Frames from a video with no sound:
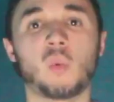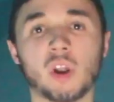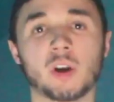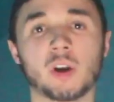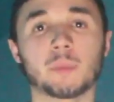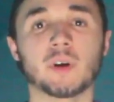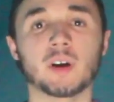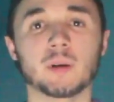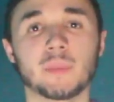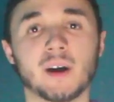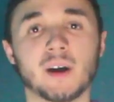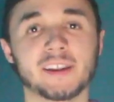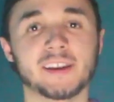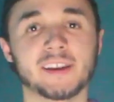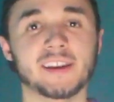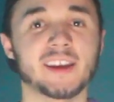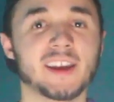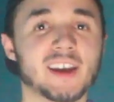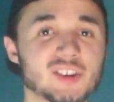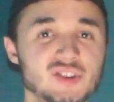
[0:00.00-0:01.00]
What up
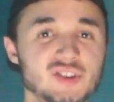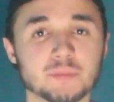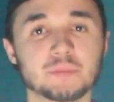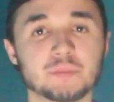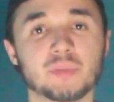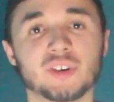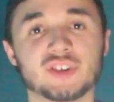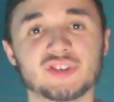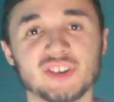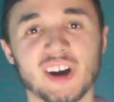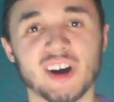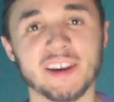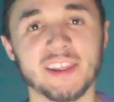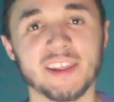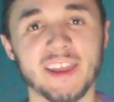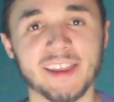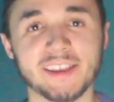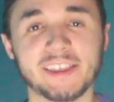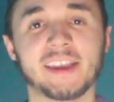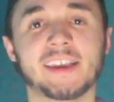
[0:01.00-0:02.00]
everybody, it's your boy
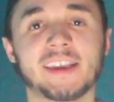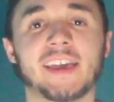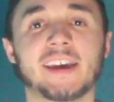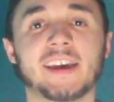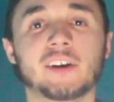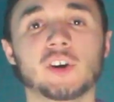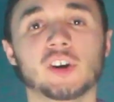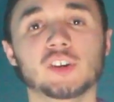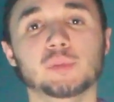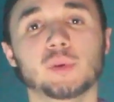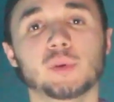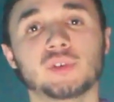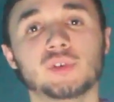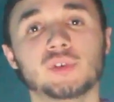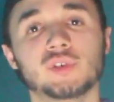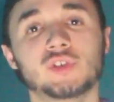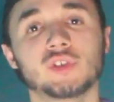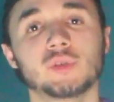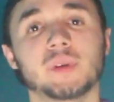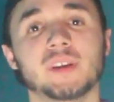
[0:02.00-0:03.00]
John aka King Crespo on
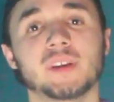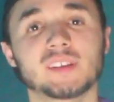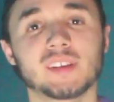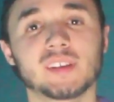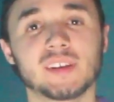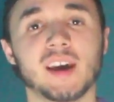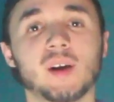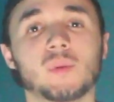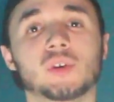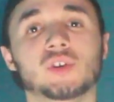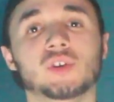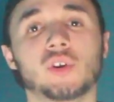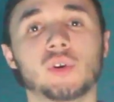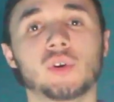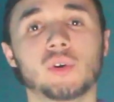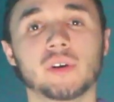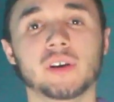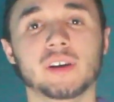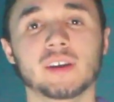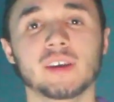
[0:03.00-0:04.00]
YouTube, and today we're
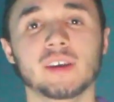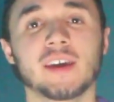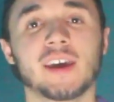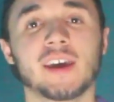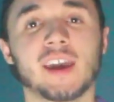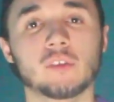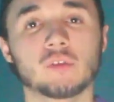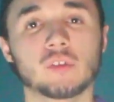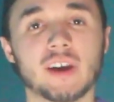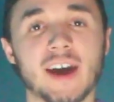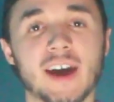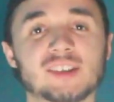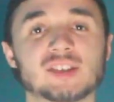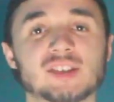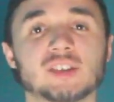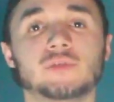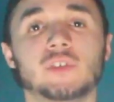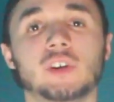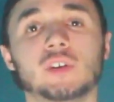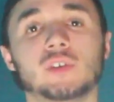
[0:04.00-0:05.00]
doing a
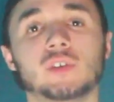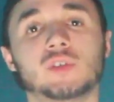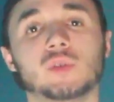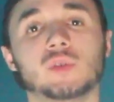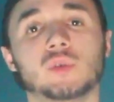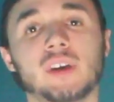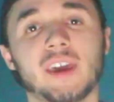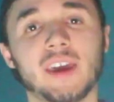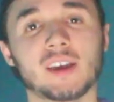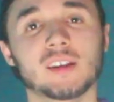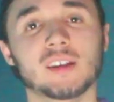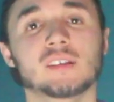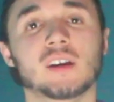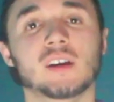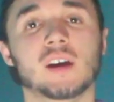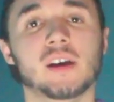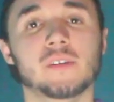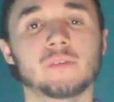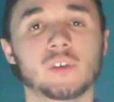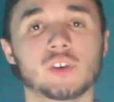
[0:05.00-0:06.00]
reaction video to
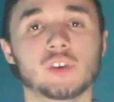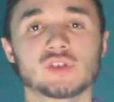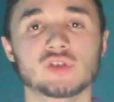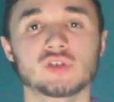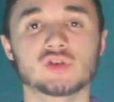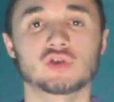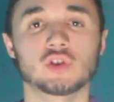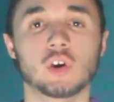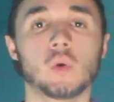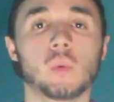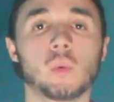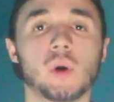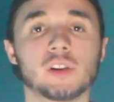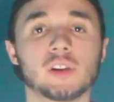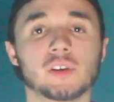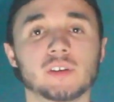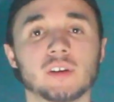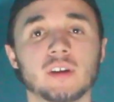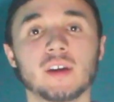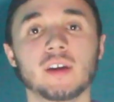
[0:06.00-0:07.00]
KSI versus Joe
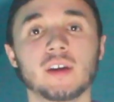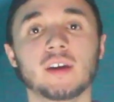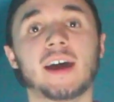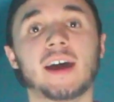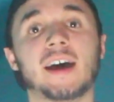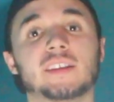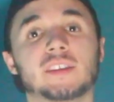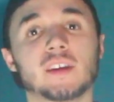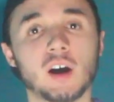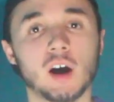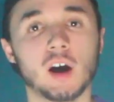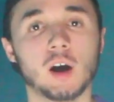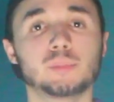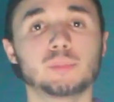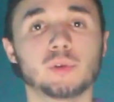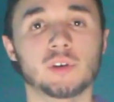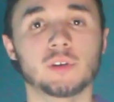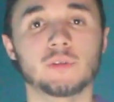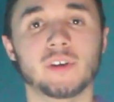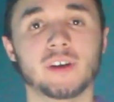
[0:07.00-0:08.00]
Weller at the
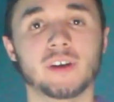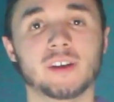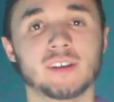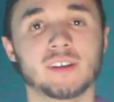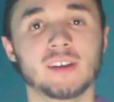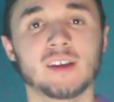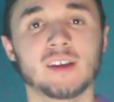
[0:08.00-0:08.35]
Upload event.